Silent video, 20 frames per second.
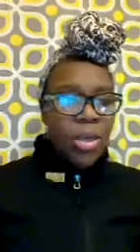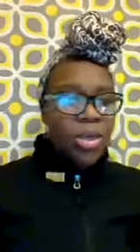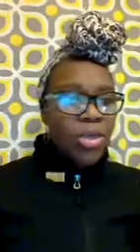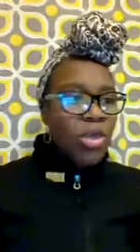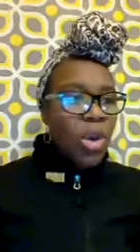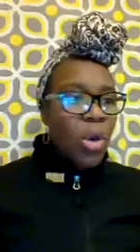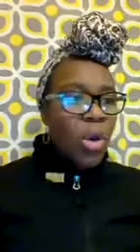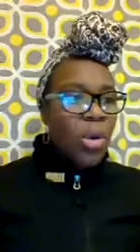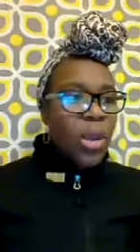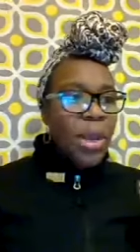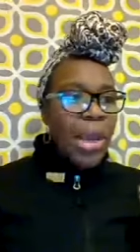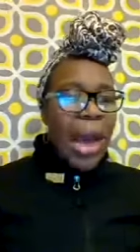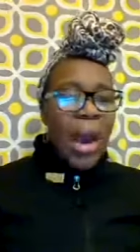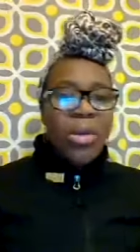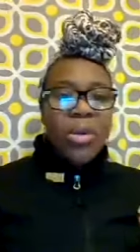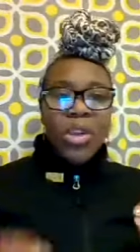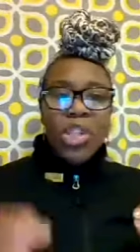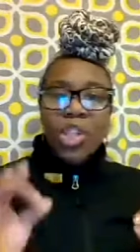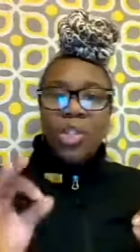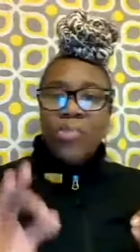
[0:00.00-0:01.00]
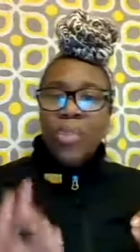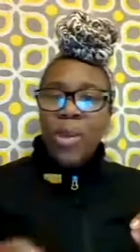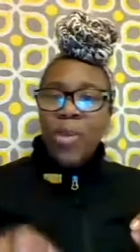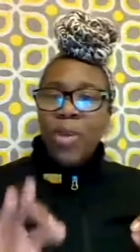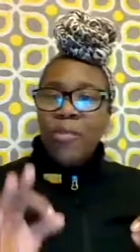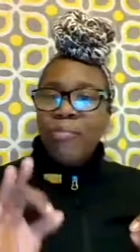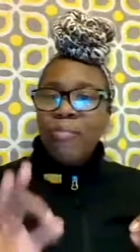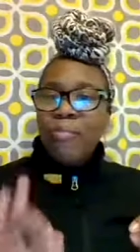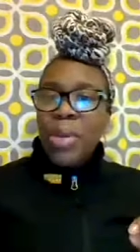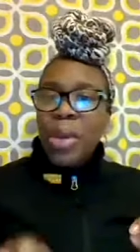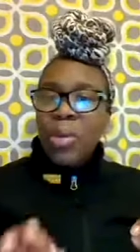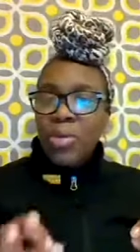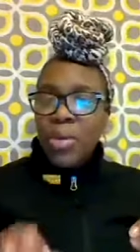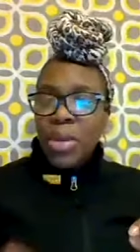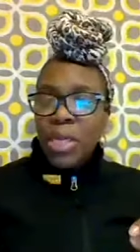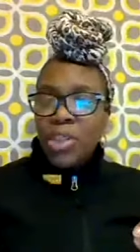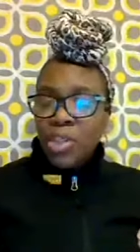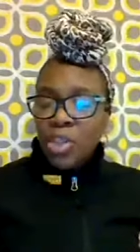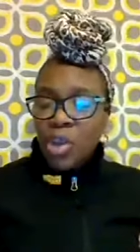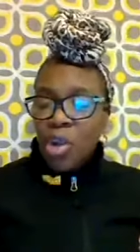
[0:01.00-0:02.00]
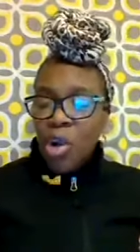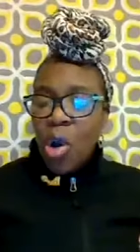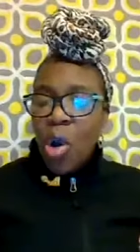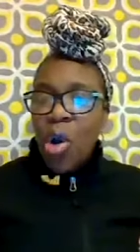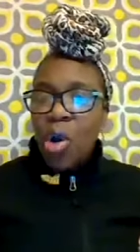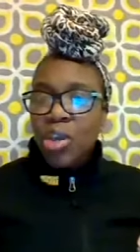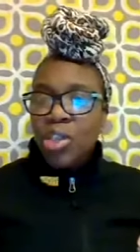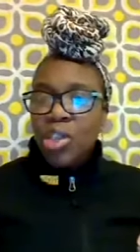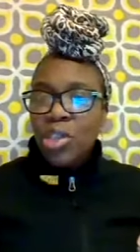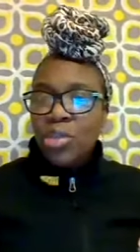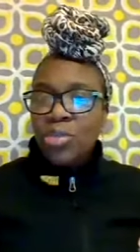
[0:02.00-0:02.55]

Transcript: Don't allow the spirit of bitterness to cause